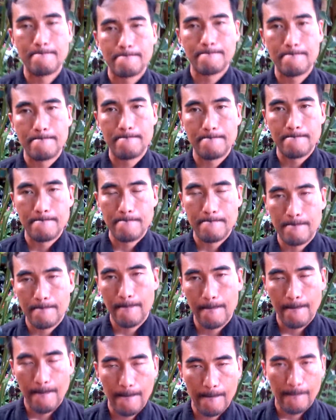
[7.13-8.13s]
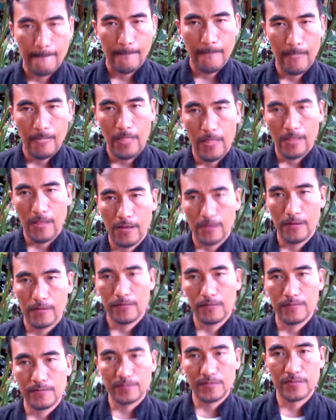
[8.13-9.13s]
and uh, this is
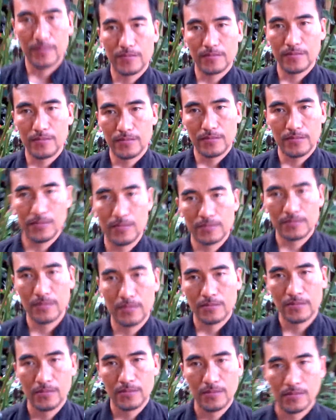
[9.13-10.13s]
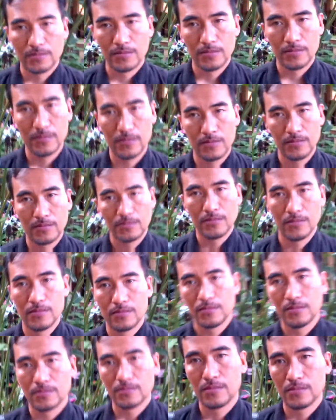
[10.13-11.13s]
uh, Athu Pochear,
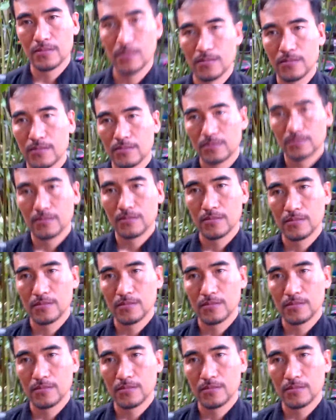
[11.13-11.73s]
and I think